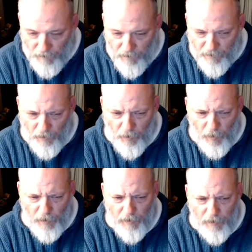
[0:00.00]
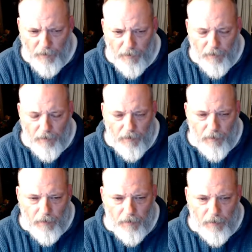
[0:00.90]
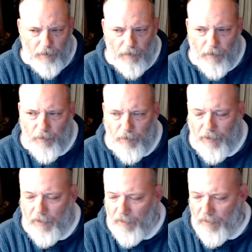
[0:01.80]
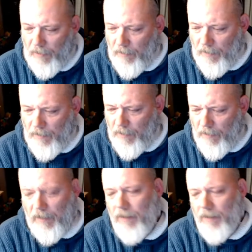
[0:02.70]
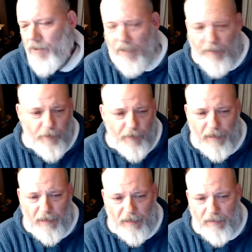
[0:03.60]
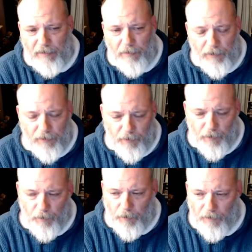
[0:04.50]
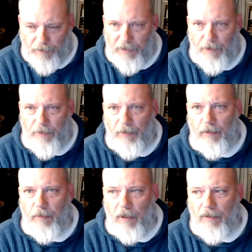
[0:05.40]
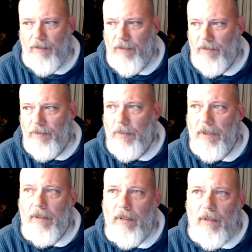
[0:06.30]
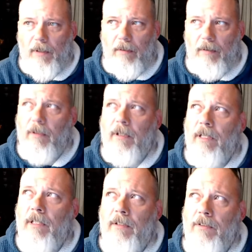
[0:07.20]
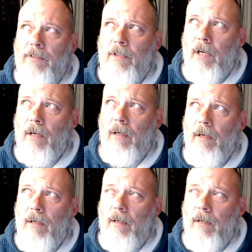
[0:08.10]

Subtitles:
So, I'm looking at it, and I'm sure everybody is. I mean, there's more and more attention being brought to this, but there is damn